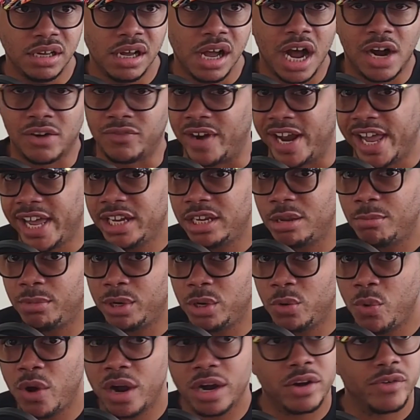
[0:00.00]
I
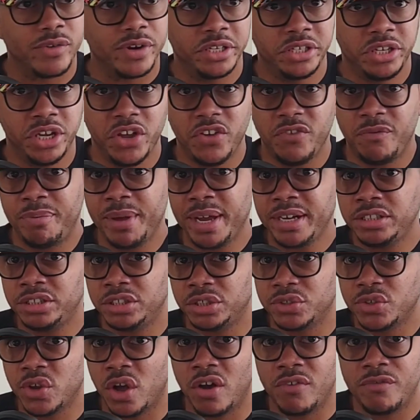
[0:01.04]
randomly want to receive
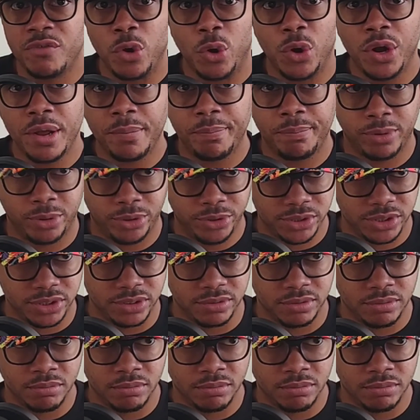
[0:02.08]
pictures of your nipples.